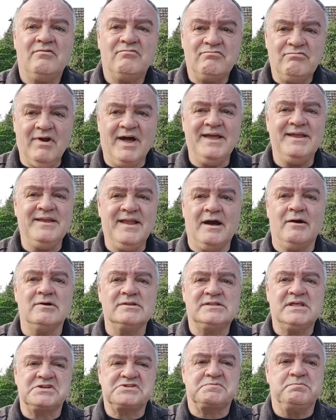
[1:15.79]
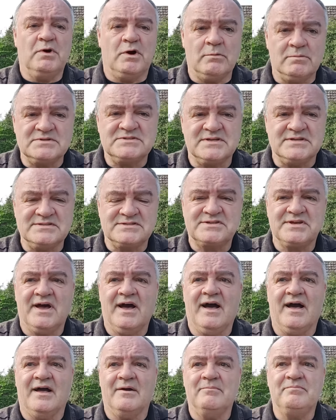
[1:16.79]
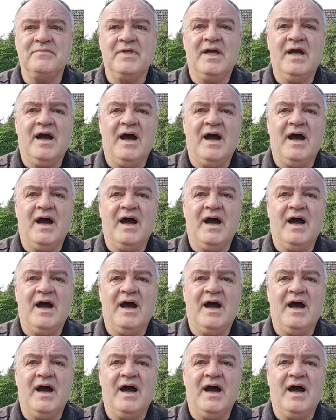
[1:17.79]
right now at this moment in time,